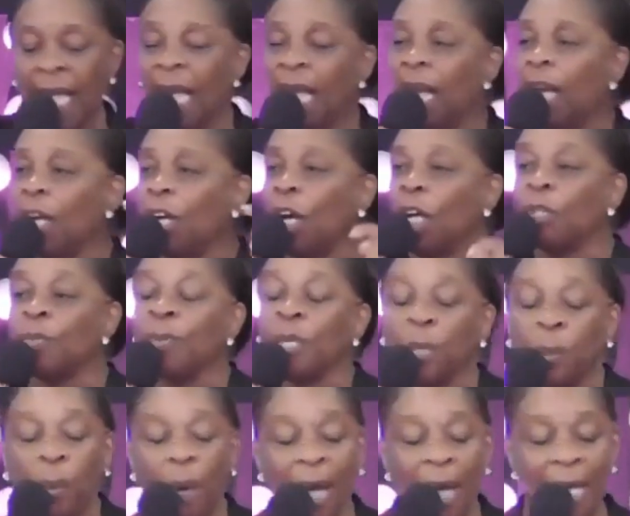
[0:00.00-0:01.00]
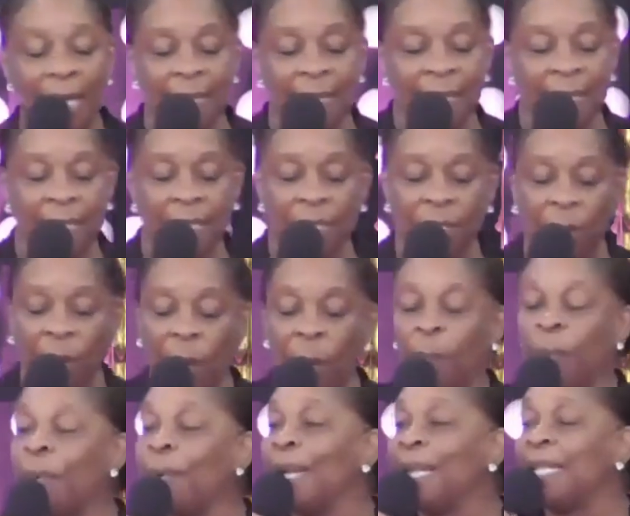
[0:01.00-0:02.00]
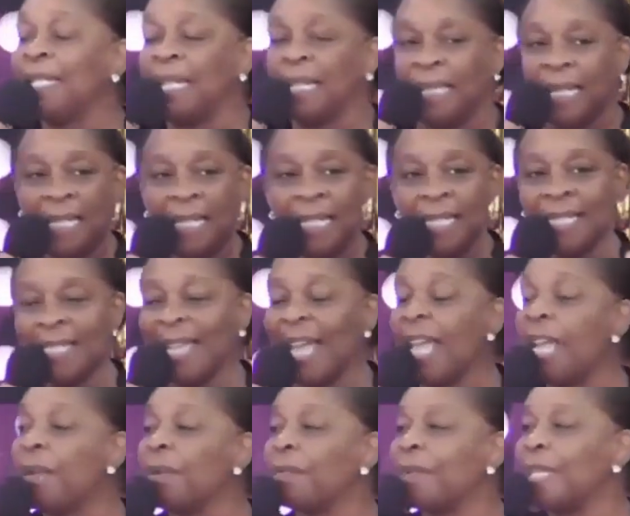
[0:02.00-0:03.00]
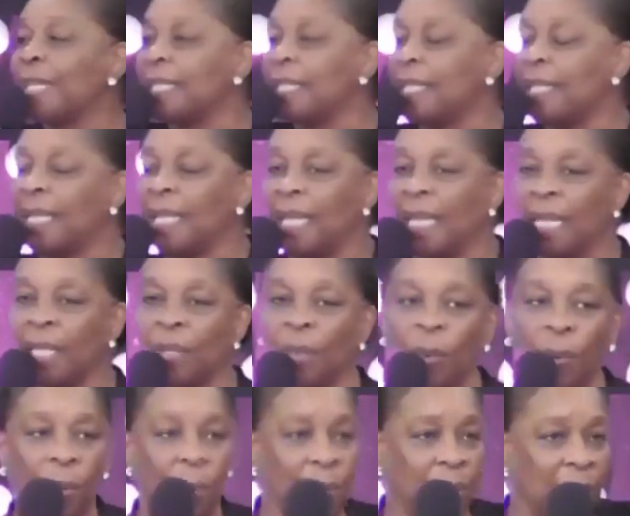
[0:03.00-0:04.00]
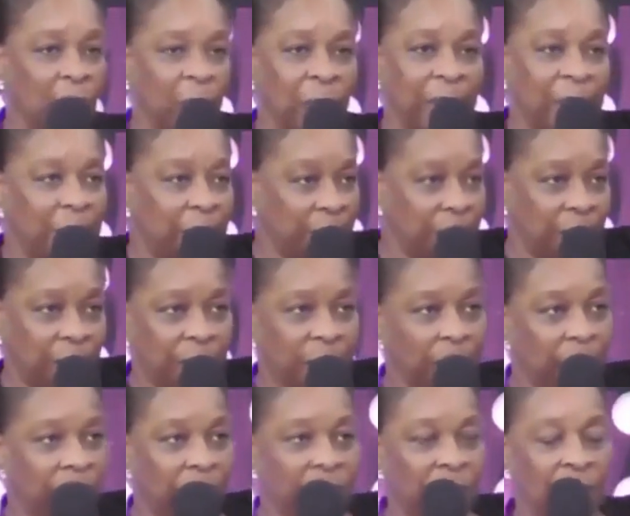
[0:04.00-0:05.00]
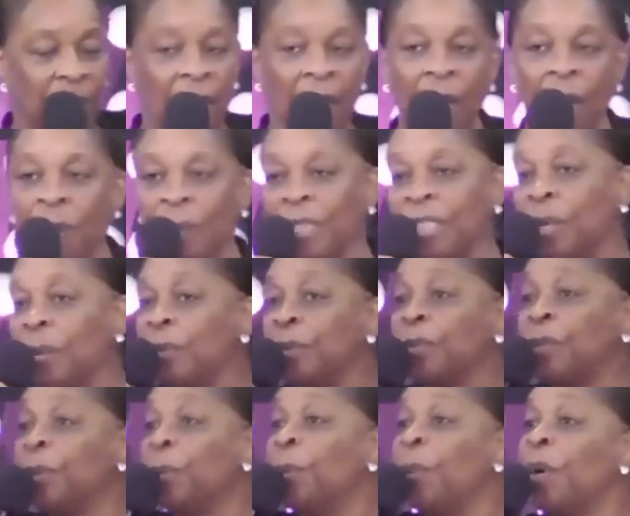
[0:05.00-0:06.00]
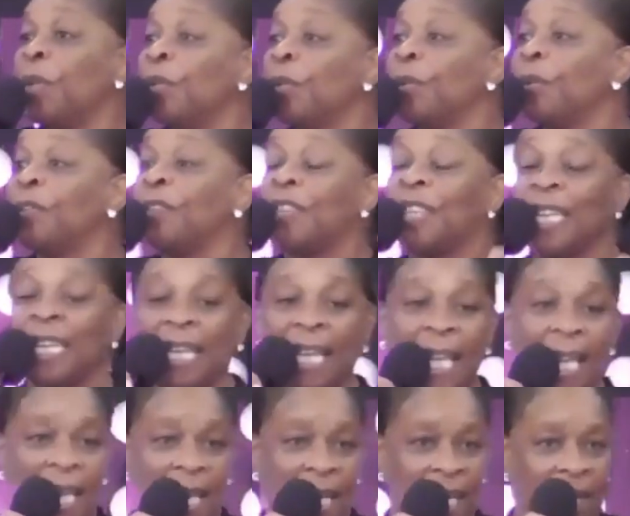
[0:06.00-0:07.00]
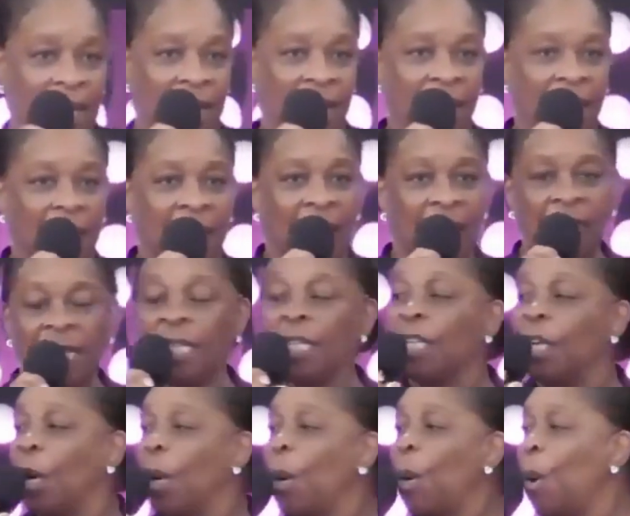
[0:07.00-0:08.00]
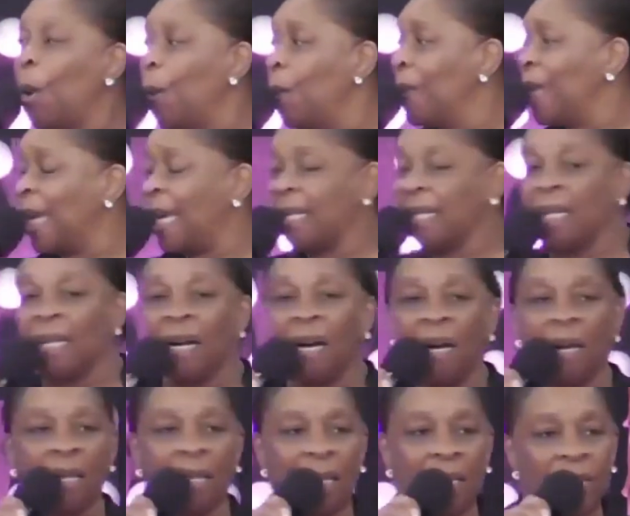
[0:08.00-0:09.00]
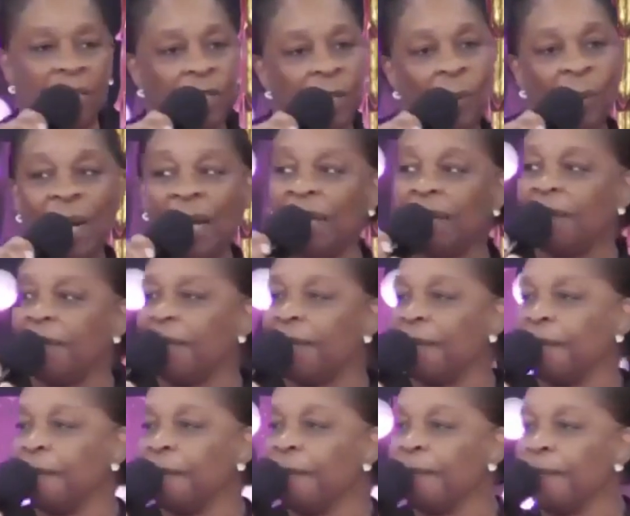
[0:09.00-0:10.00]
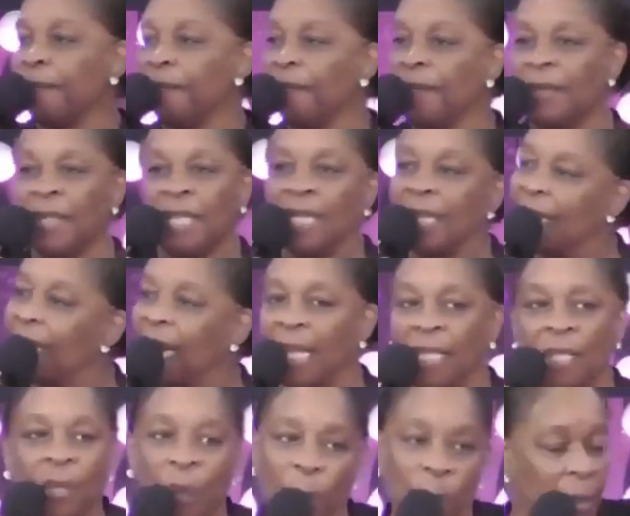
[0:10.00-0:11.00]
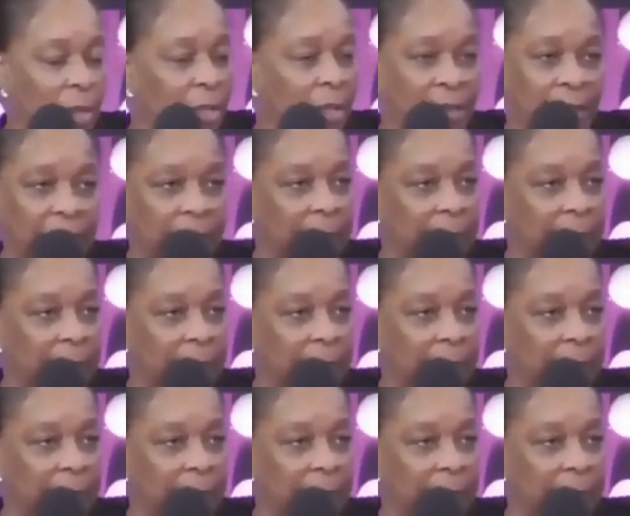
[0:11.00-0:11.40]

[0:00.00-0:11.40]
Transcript: God requires us to operate in integrity in all that we do. We don't do one good thing here and then go home, get in the car, cuss your wife. That don't work.